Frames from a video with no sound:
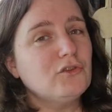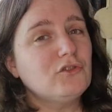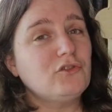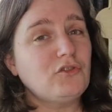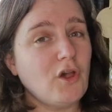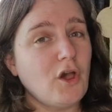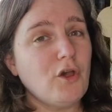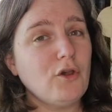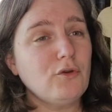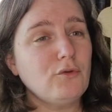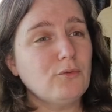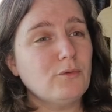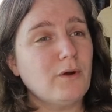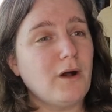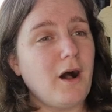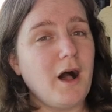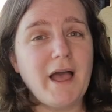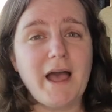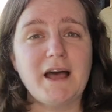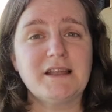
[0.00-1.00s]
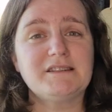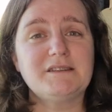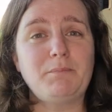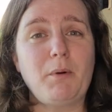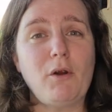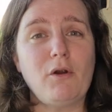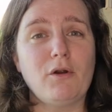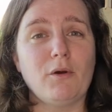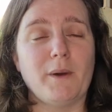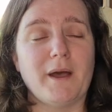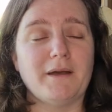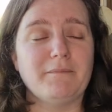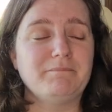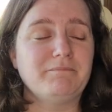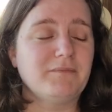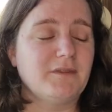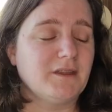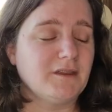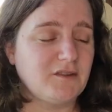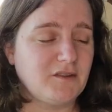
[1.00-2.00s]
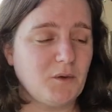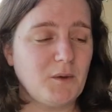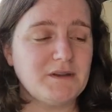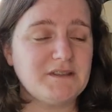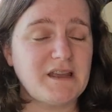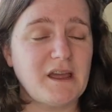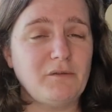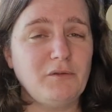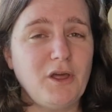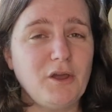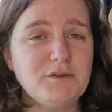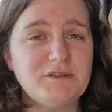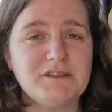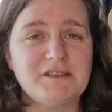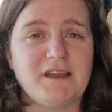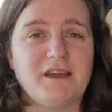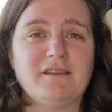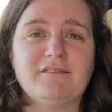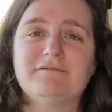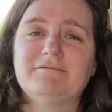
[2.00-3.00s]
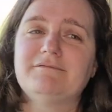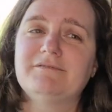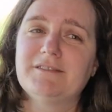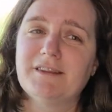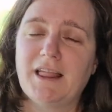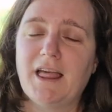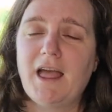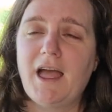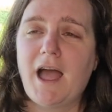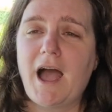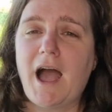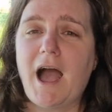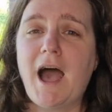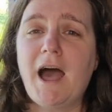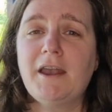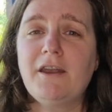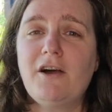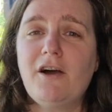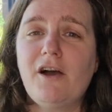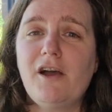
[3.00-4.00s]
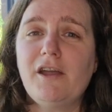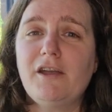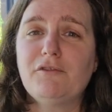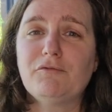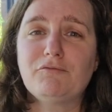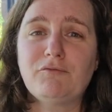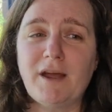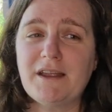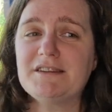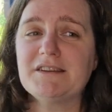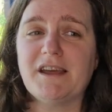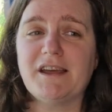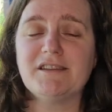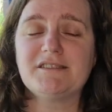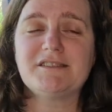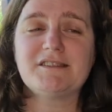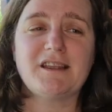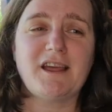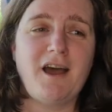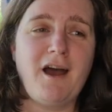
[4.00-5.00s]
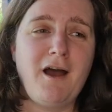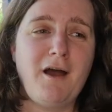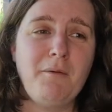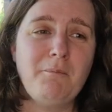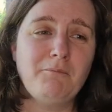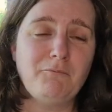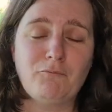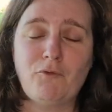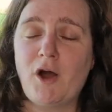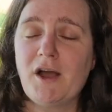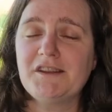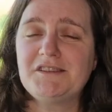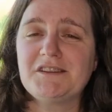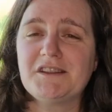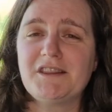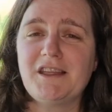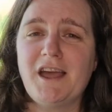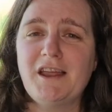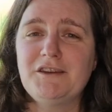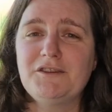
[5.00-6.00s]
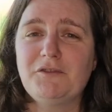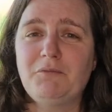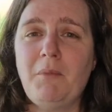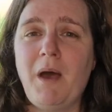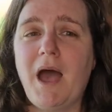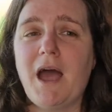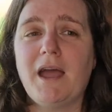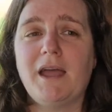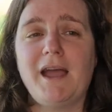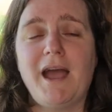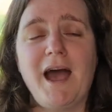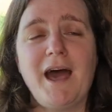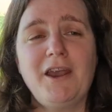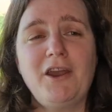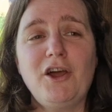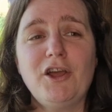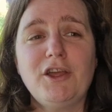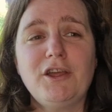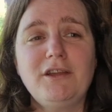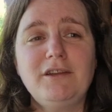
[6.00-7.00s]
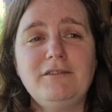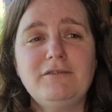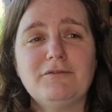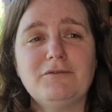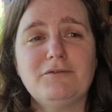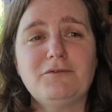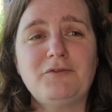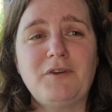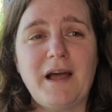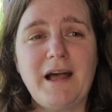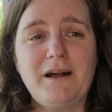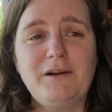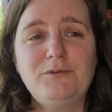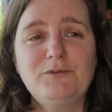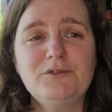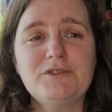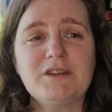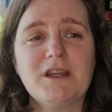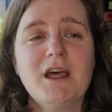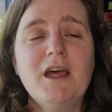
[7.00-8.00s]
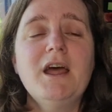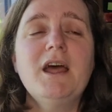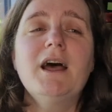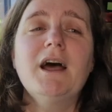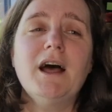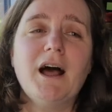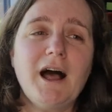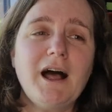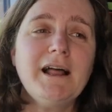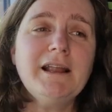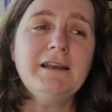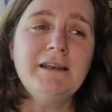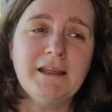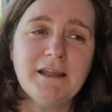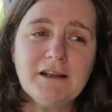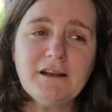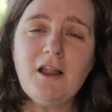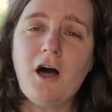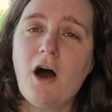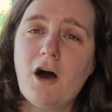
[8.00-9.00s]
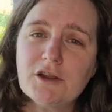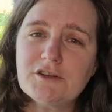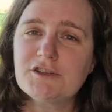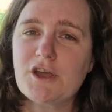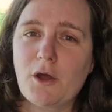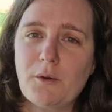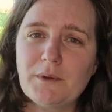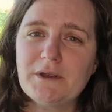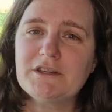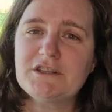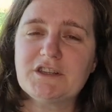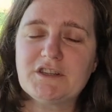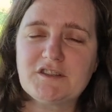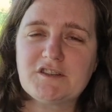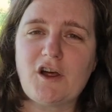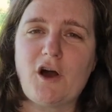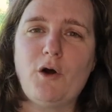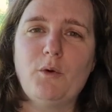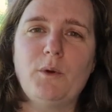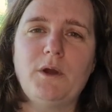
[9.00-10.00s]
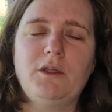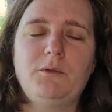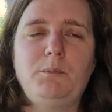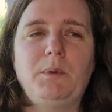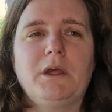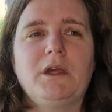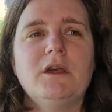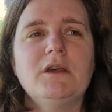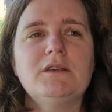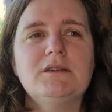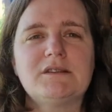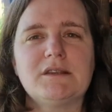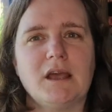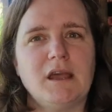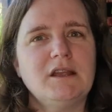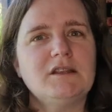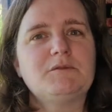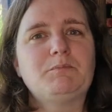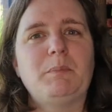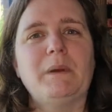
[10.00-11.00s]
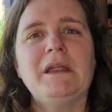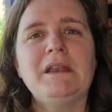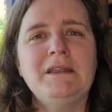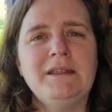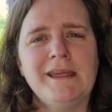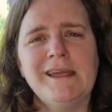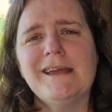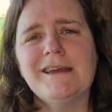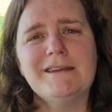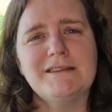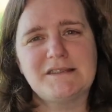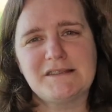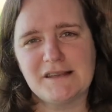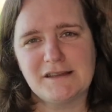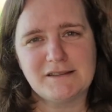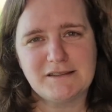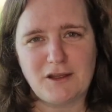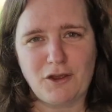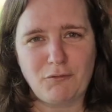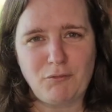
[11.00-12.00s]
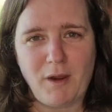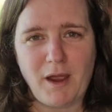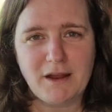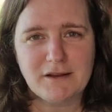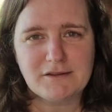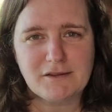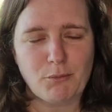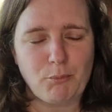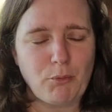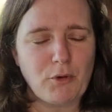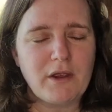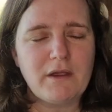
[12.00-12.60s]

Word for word: So I had to borrow it. So I downloaded it and I read it um, right at the end of May and I found a little hard going to start with because it's been years since I read the